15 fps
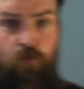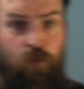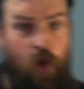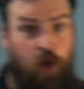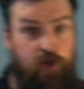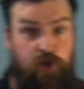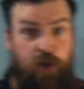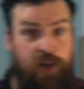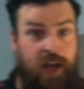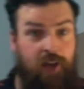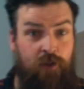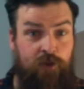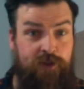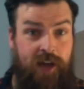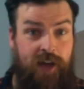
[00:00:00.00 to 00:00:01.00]
So you can hear
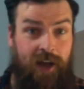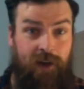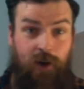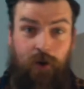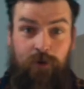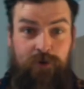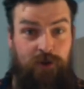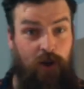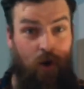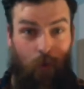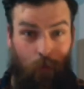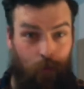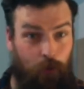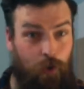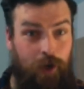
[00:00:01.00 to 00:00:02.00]
those high notes
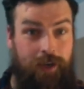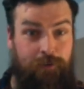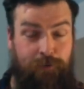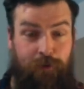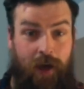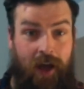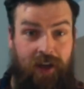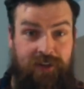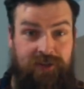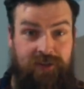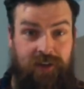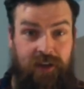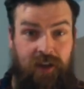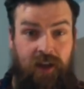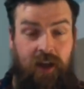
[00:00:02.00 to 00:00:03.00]
really fast.
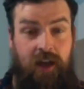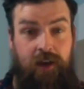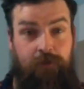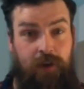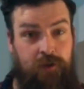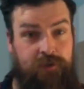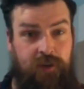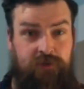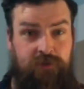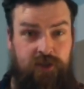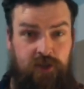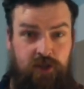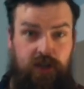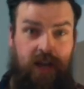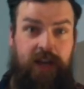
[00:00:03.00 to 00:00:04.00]
And if I was having to
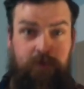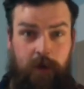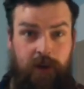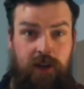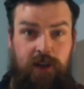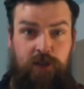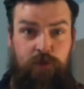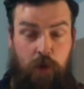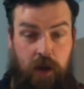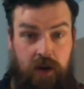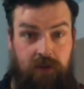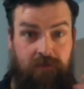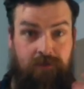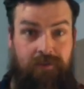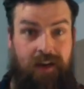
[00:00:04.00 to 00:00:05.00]
change my airspeed
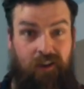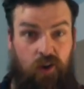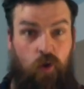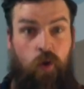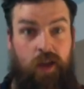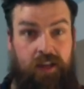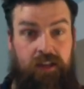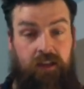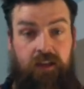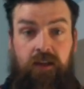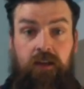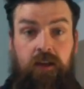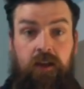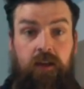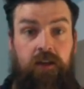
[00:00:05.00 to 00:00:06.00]
that quickly
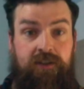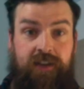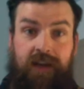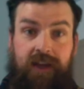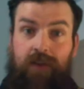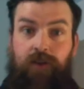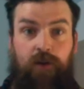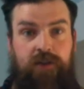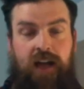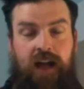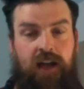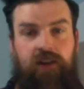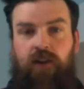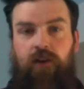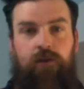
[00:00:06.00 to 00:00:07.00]
to get those high
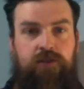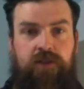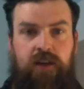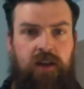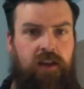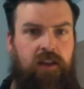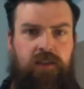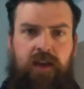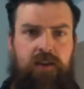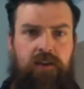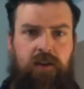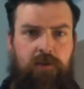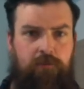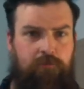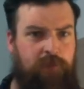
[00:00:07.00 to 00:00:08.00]
notes, then
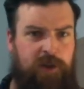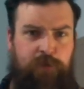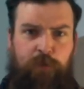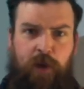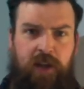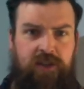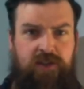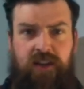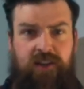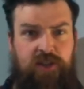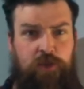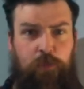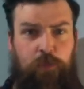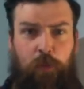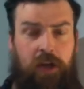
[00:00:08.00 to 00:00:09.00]
mispitching,
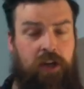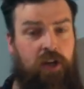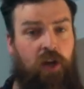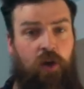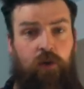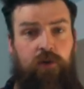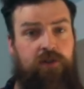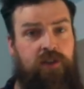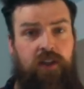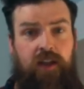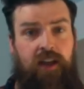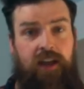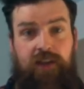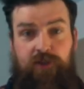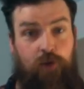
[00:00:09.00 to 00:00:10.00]
splitting notes,
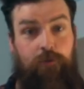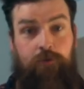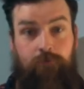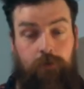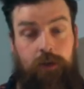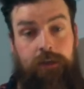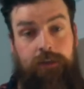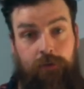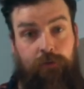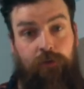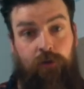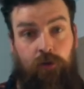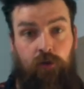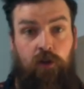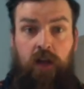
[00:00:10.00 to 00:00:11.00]
it's going to be really
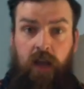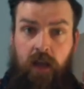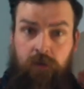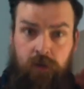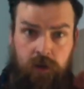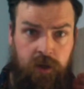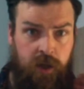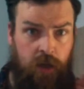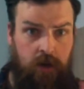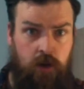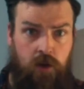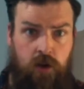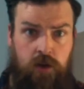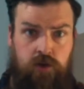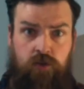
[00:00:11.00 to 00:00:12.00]
difficult. If you can keep your
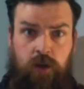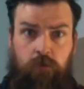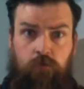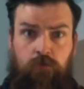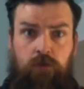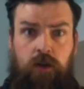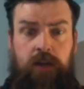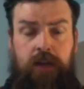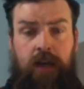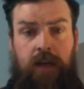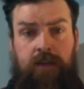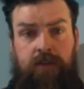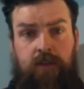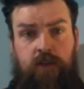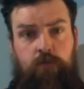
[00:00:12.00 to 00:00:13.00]
airstream really nice
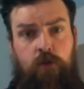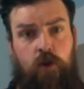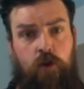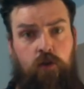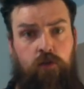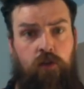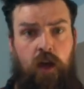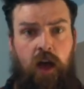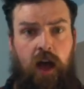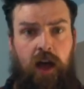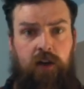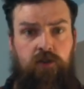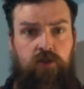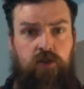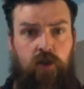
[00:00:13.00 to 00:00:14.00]
and smooth
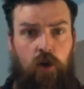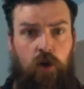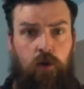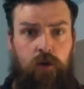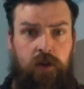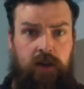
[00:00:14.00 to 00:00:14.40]
and just go